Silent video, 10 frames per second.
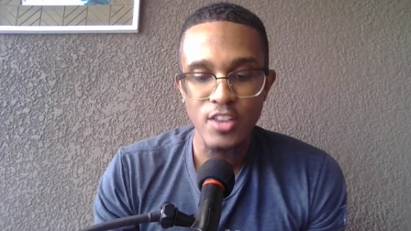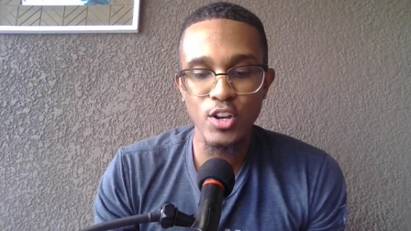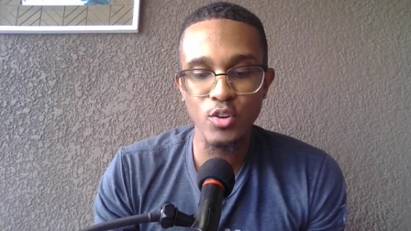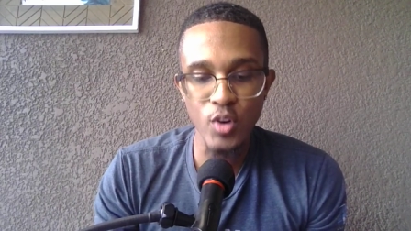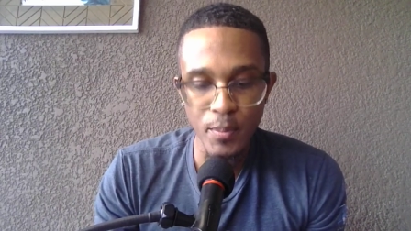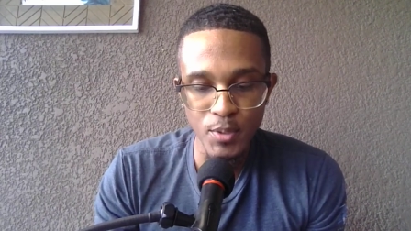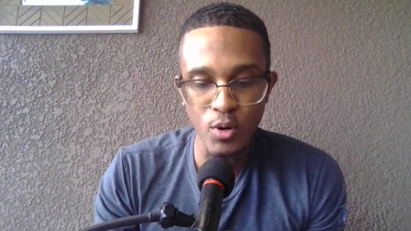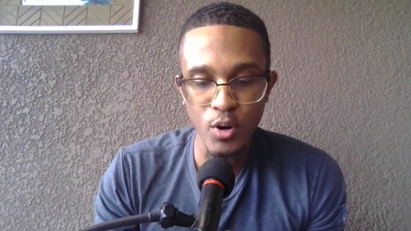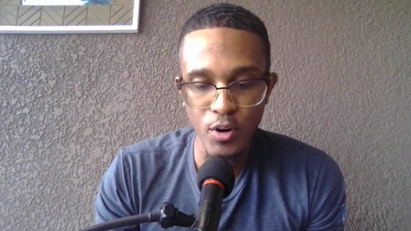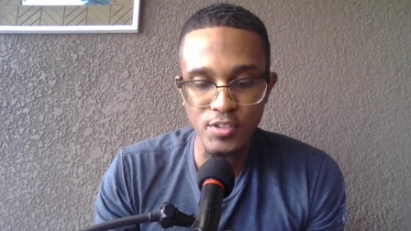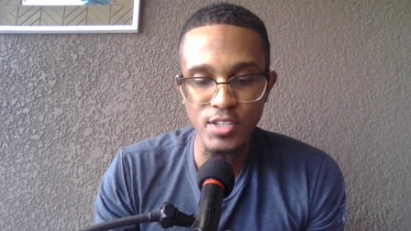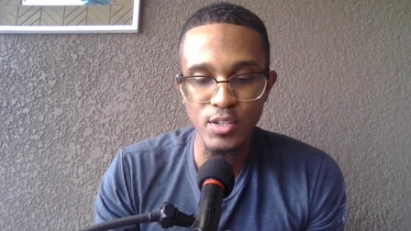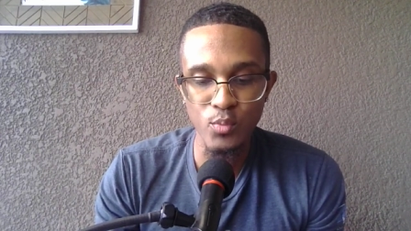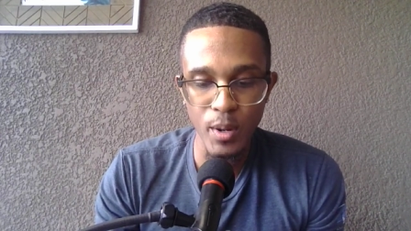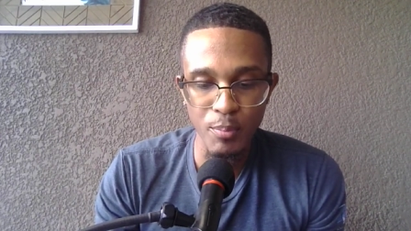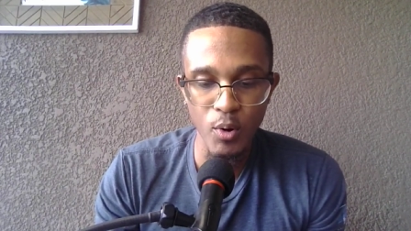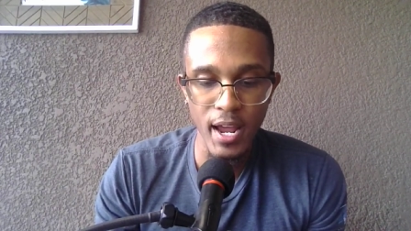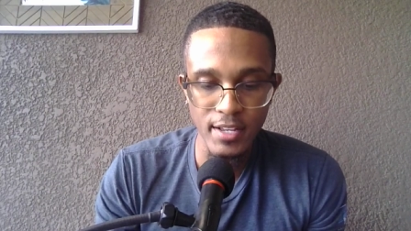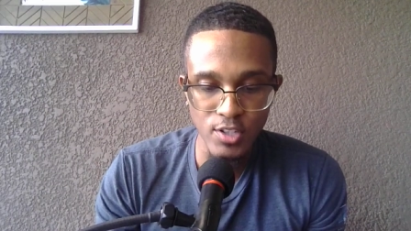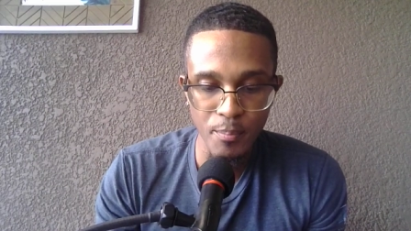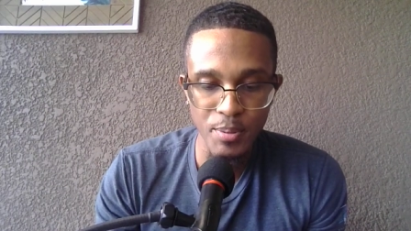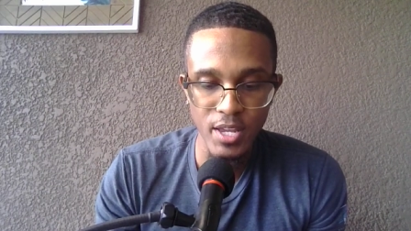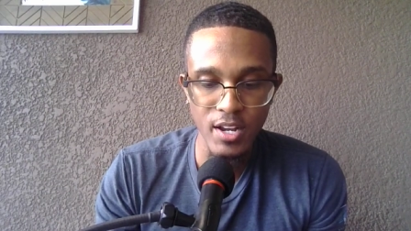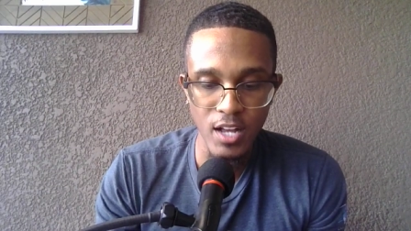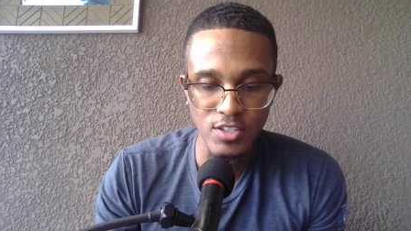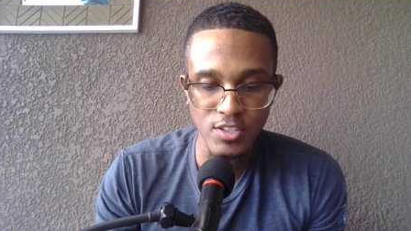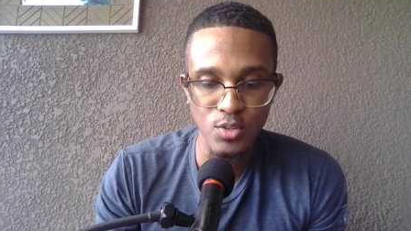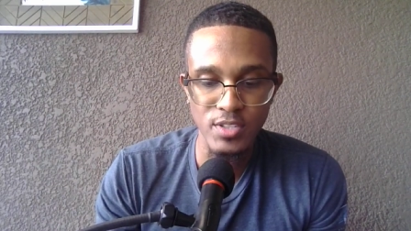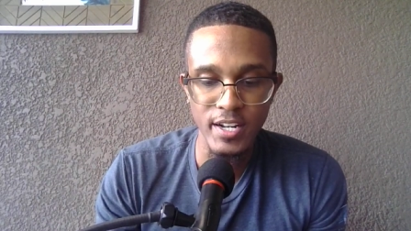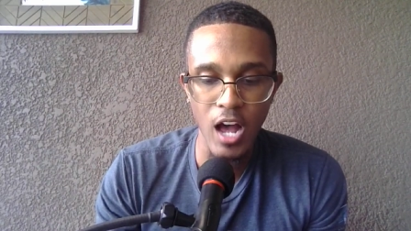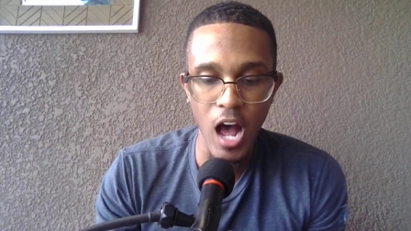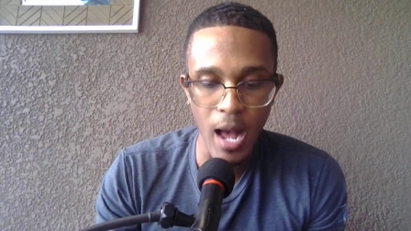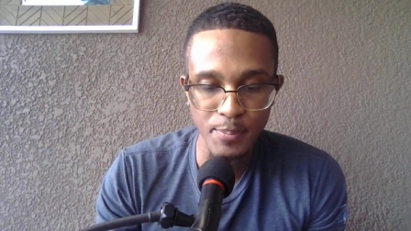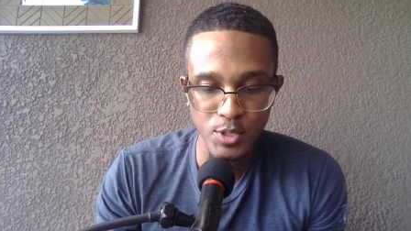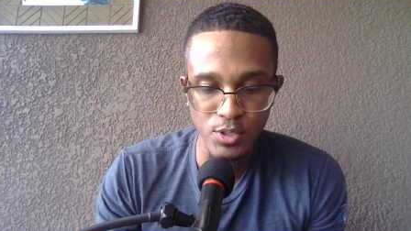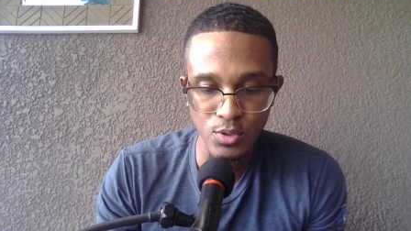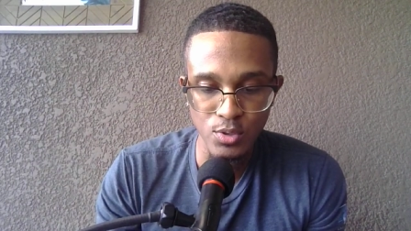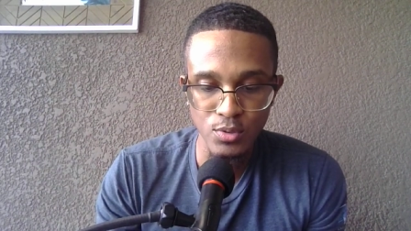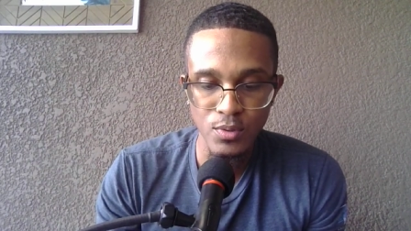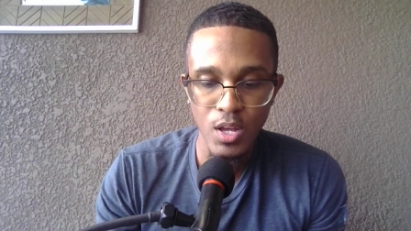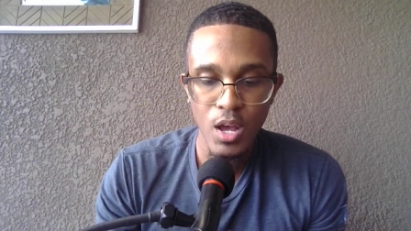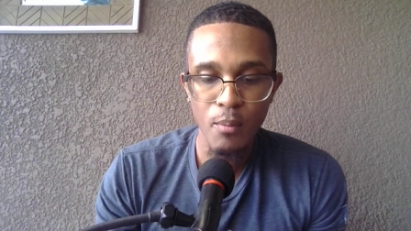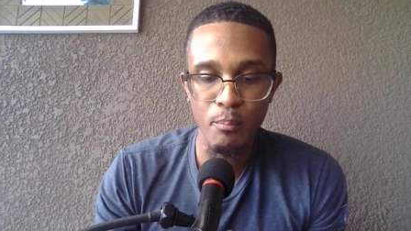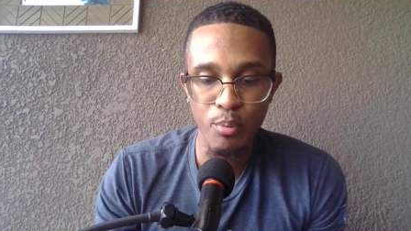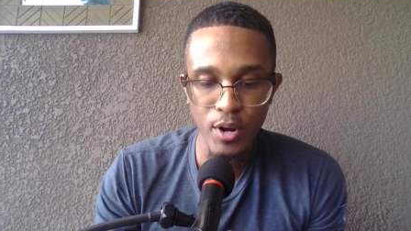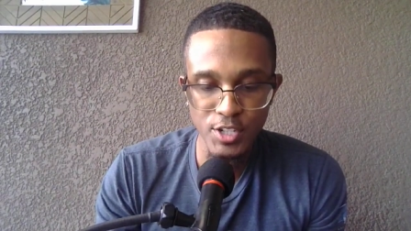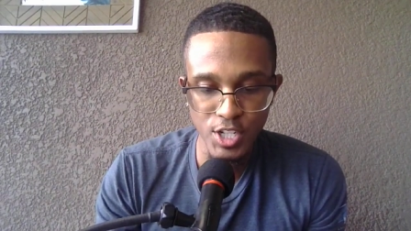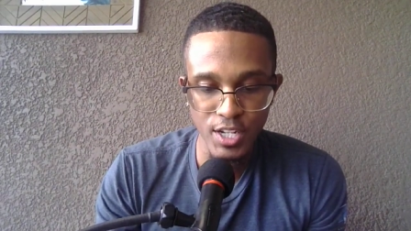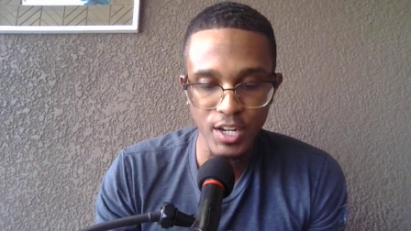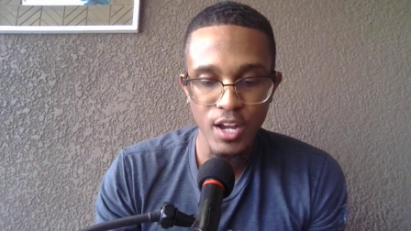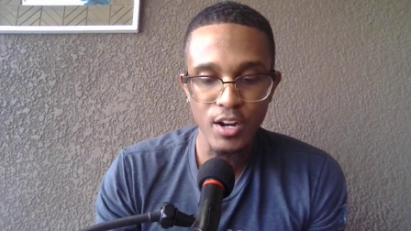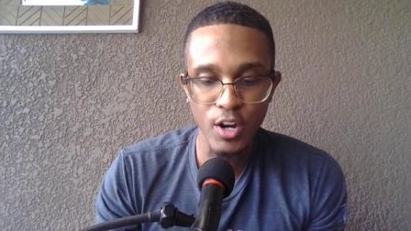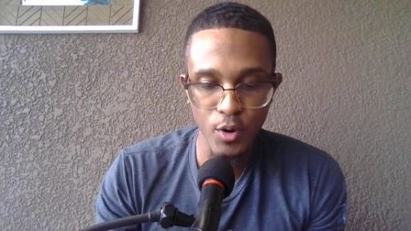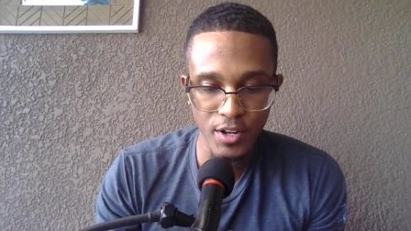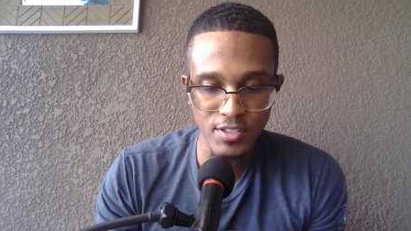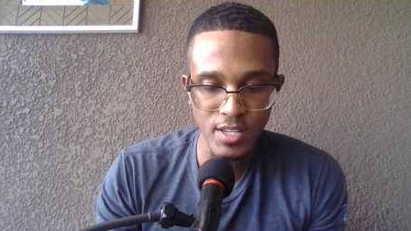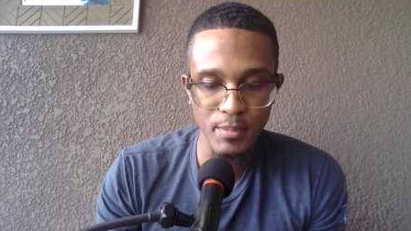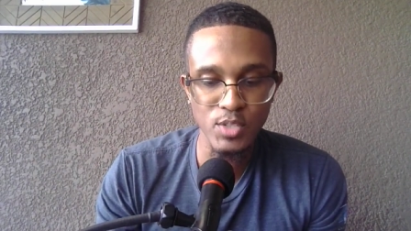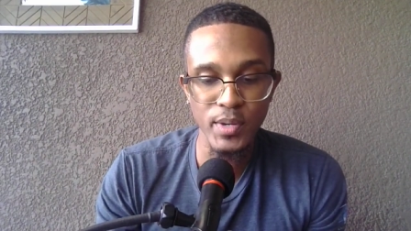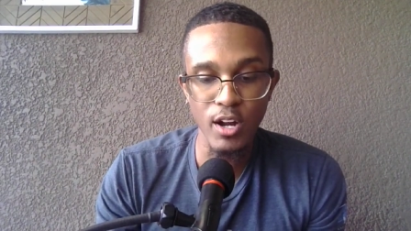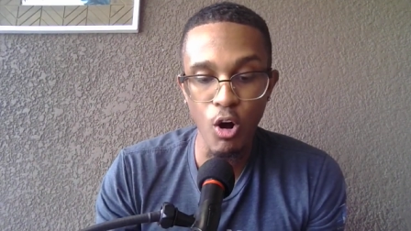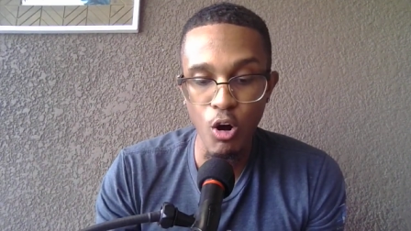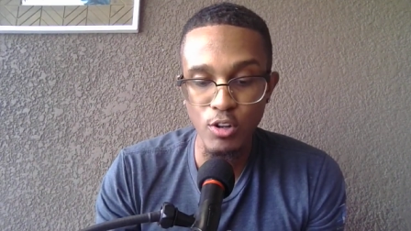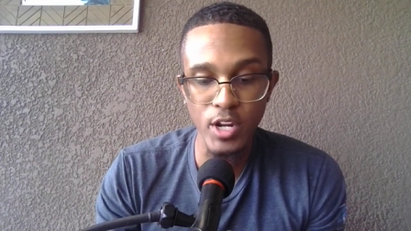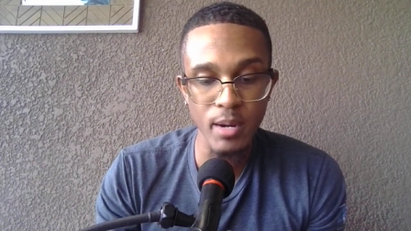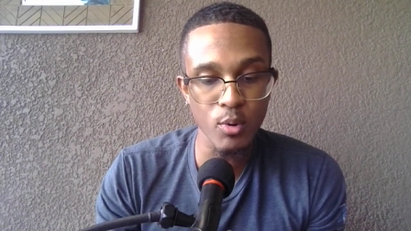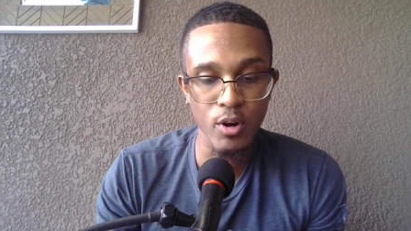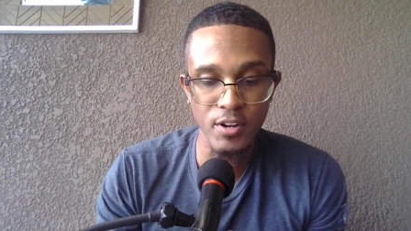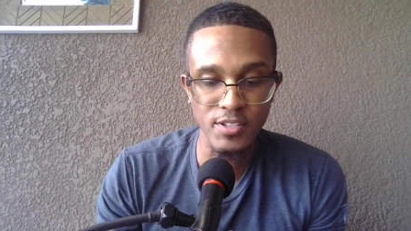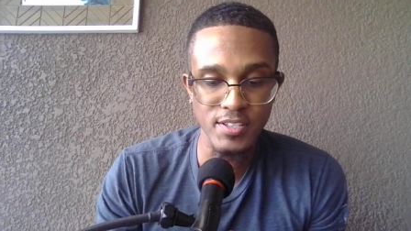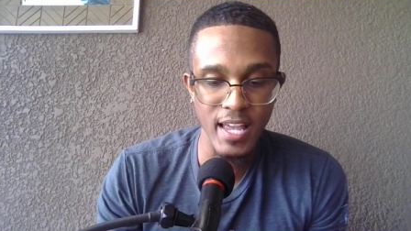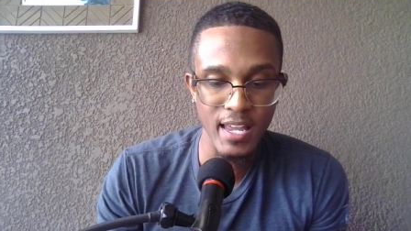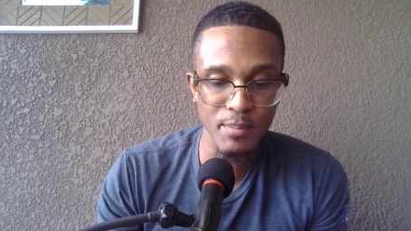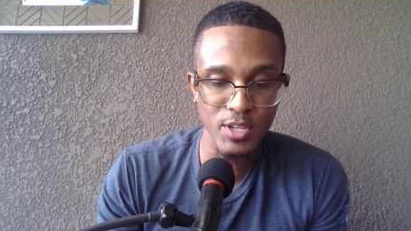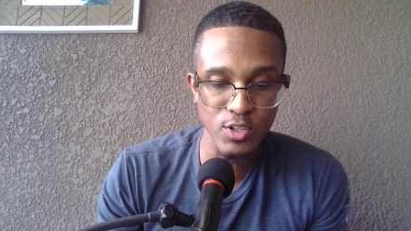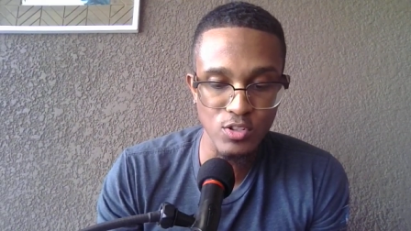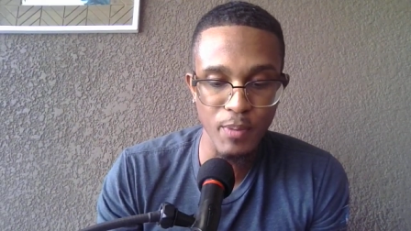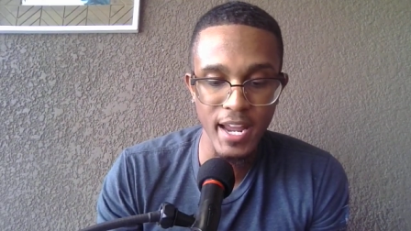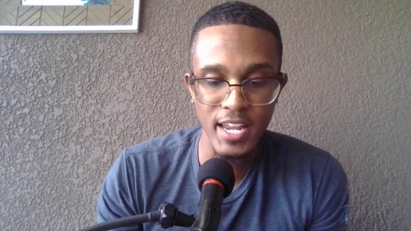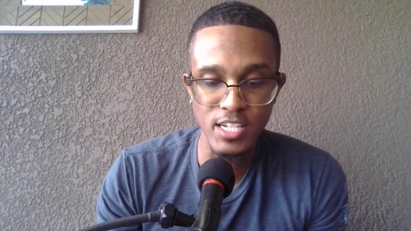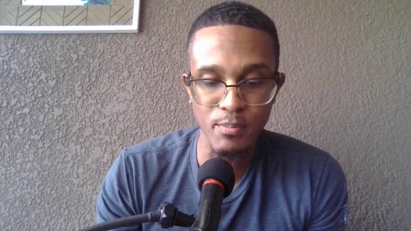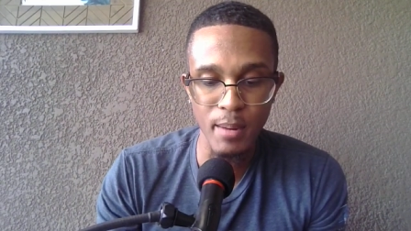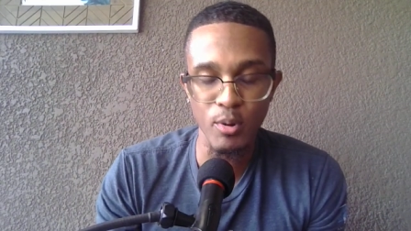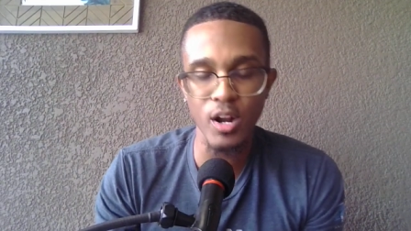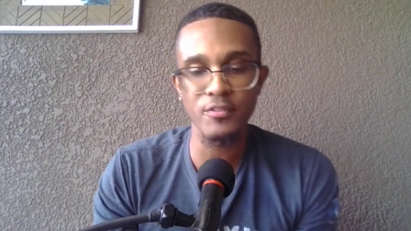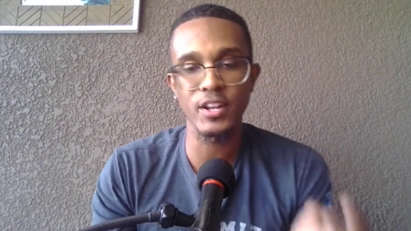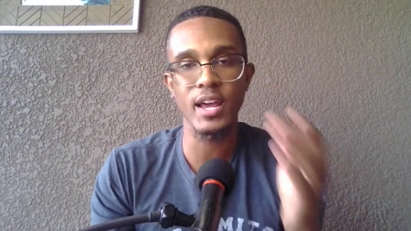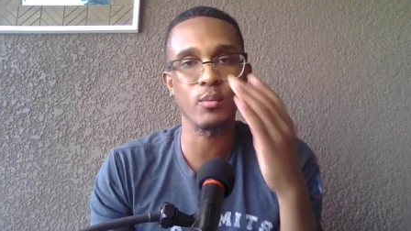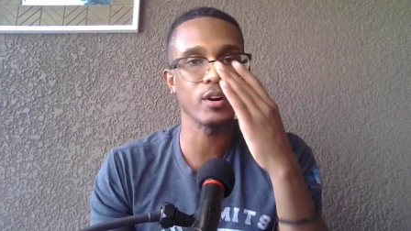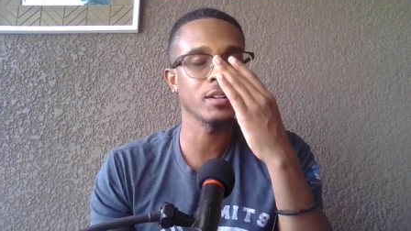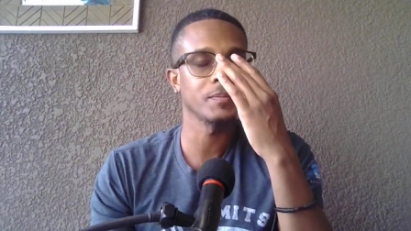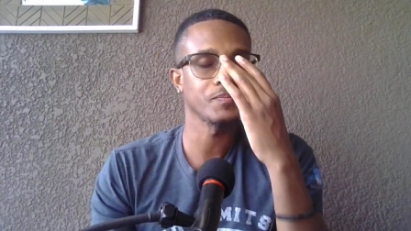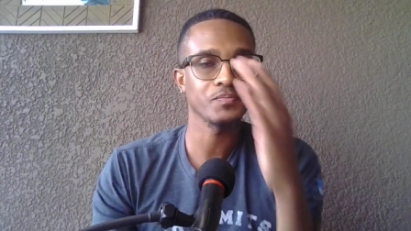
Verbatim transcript: The cryptocurrency Ripple XRP constitutes an optional bridging currency between all tradable currencies and can be used by each member of the network.